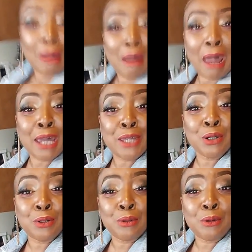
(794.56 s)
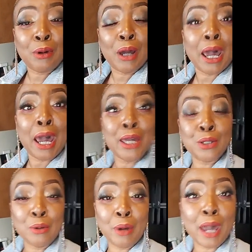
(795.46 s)
Hey you, hey
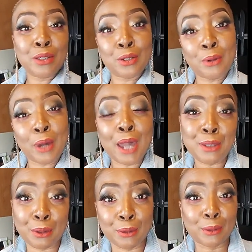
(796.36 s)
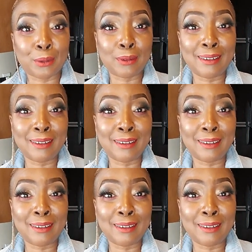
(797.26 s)
you, hey you, hey you.